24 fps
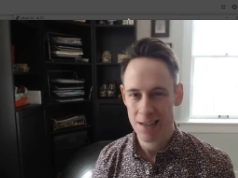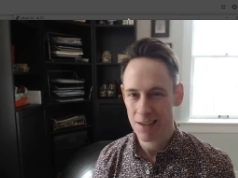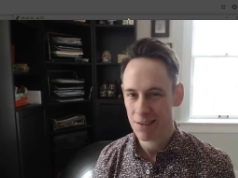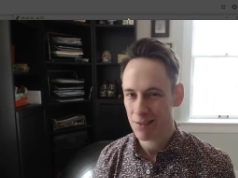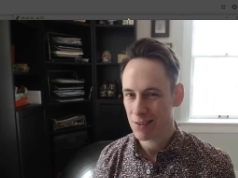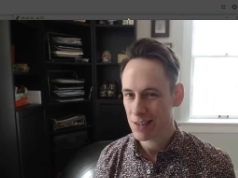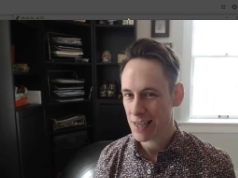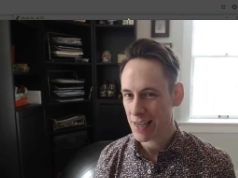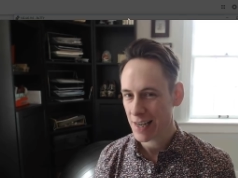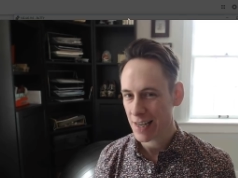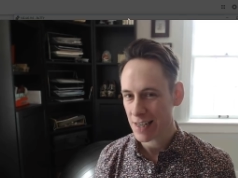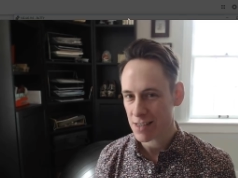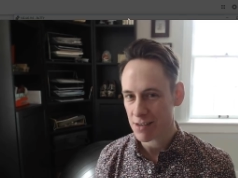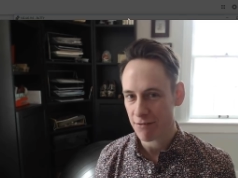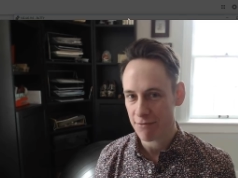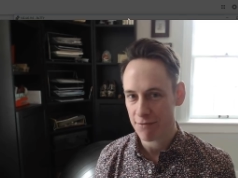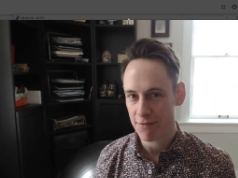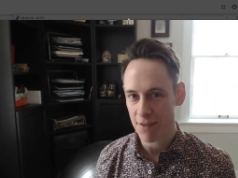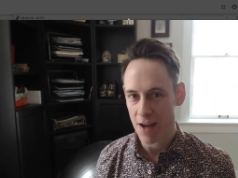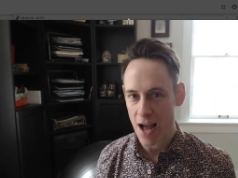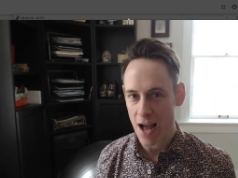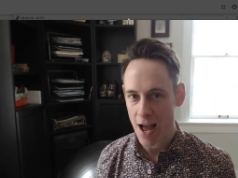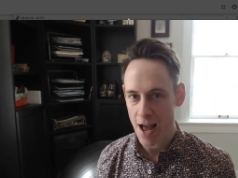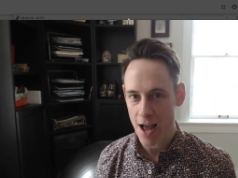When you get to
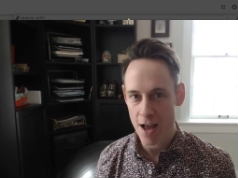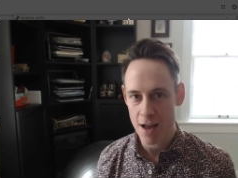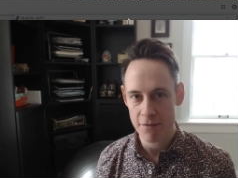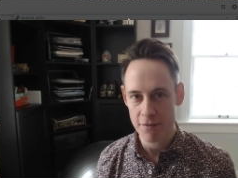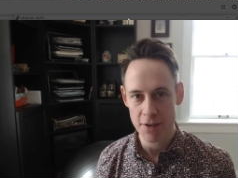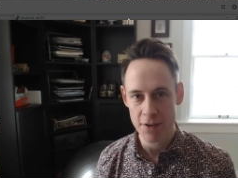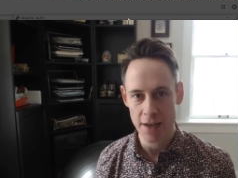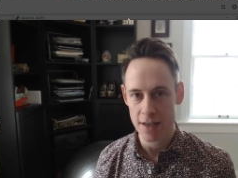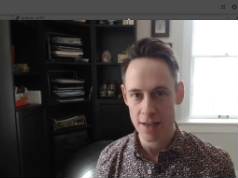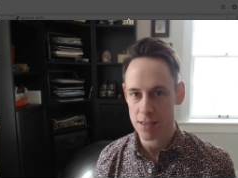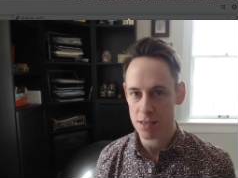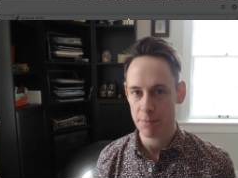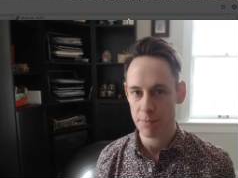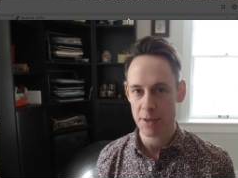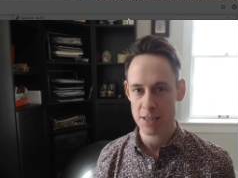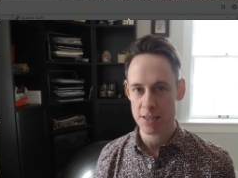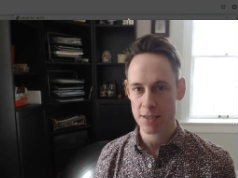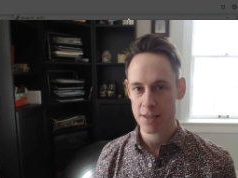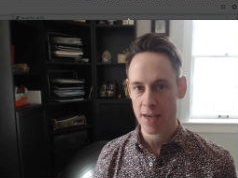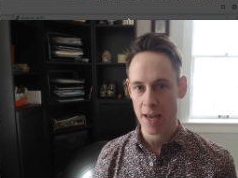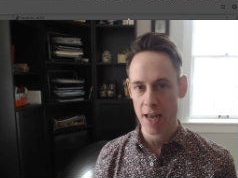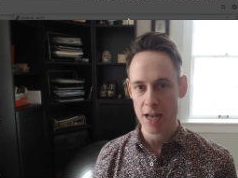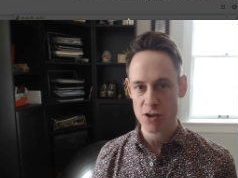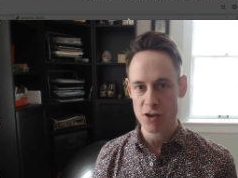5, it gets a bit
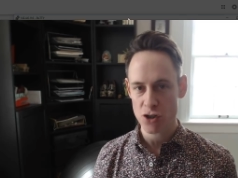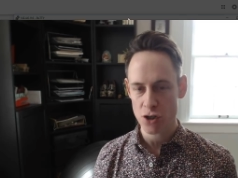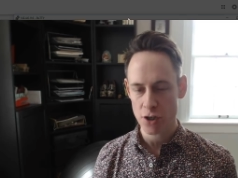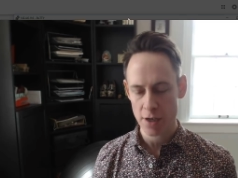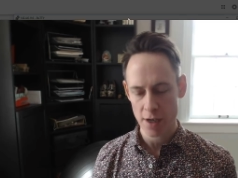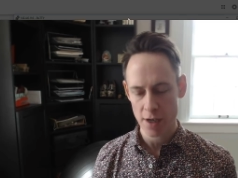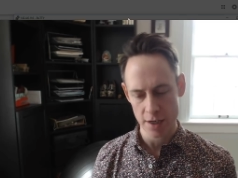sketchy.